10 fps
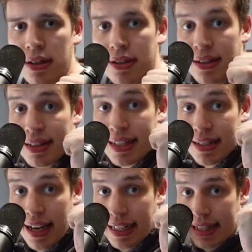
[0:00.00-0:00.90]
sits
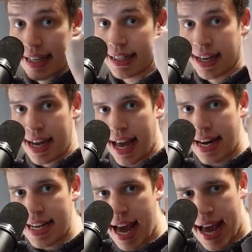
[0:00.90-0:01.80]
like this and
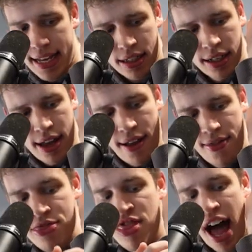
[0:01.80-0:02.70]
he has
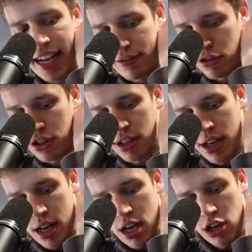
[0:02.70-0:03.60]
knives
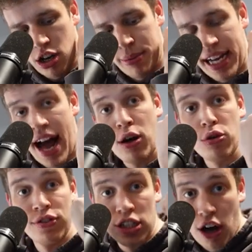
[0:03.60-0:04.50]
coming out
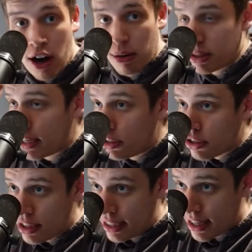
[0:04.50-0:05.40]
of his arms and he
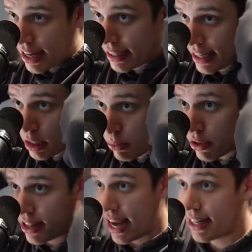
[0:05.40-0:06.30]
just sits like this
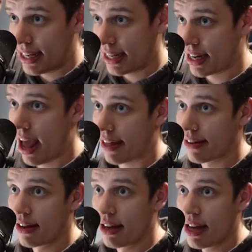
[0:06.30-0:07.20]
protecting his head.
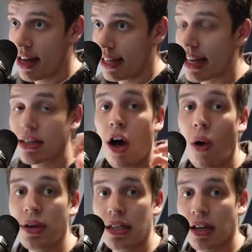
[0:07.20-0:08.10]
That's all
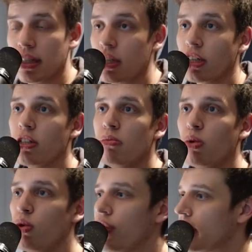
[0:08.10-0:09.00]
he does. He doesn't
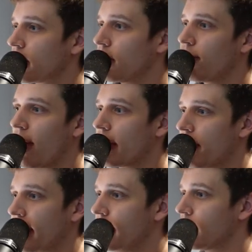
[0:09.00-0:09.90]
move, he doesn't fight
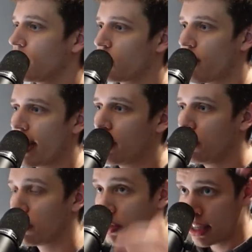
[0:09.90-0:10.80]
back, he doesn't strike, he
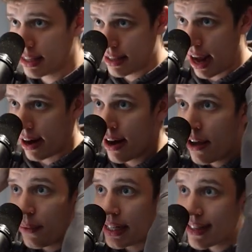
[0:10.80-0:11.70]
just sits there
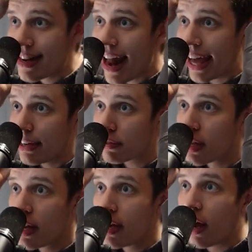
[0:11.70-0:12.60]
with his knives
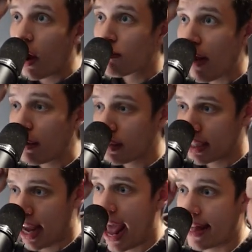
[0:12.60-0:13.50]
around his
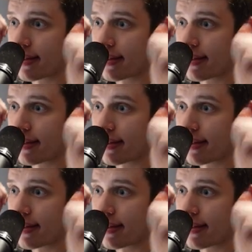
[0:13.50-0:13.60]
head.